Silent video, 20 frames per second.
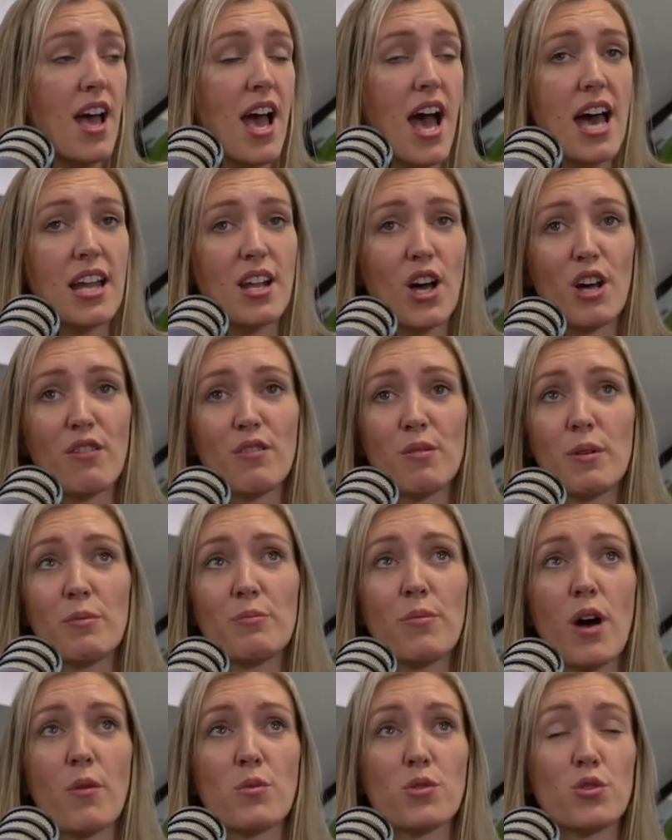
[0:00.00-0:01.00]
And I remember
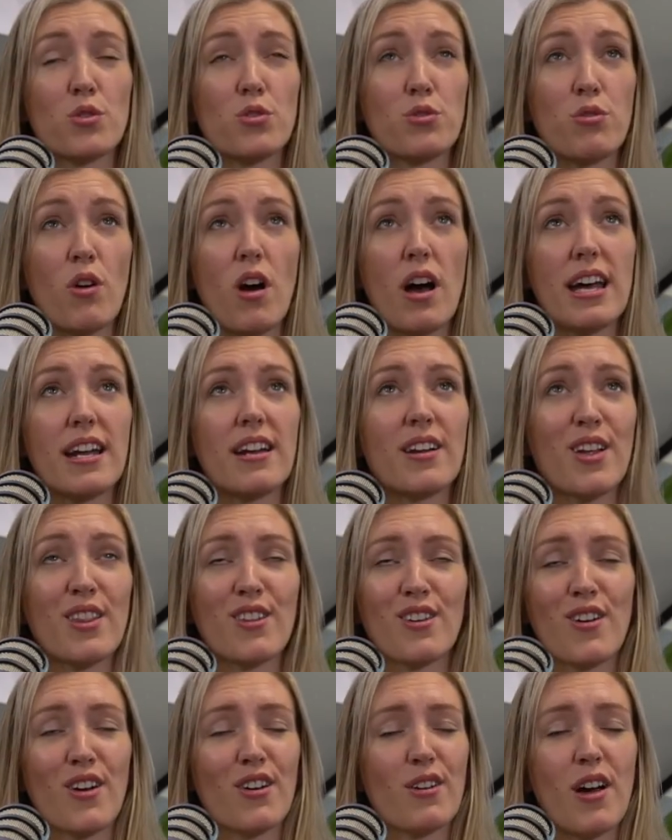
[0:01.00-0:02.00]
I was crying, and I, th-
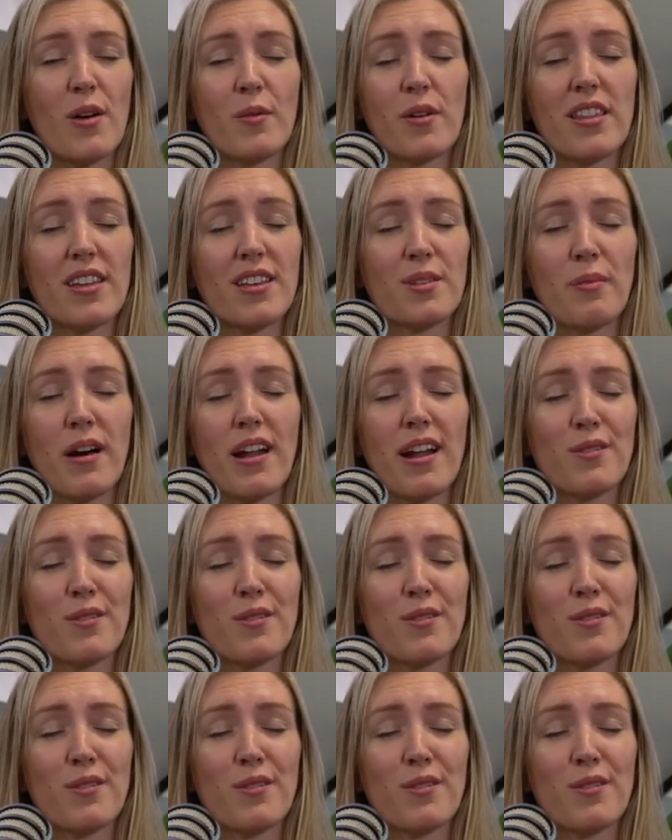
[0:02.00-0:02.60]
I can't even think about it.